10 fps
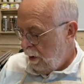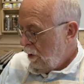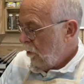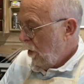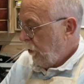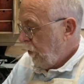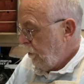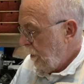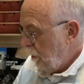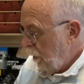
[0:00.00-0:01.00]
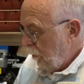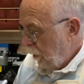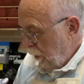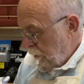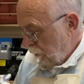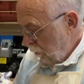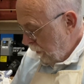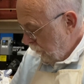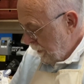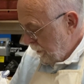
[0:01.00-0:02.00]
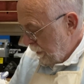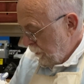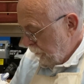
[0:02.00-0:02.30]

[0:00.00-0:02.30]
was, I'm going to put it in the wrong way around now,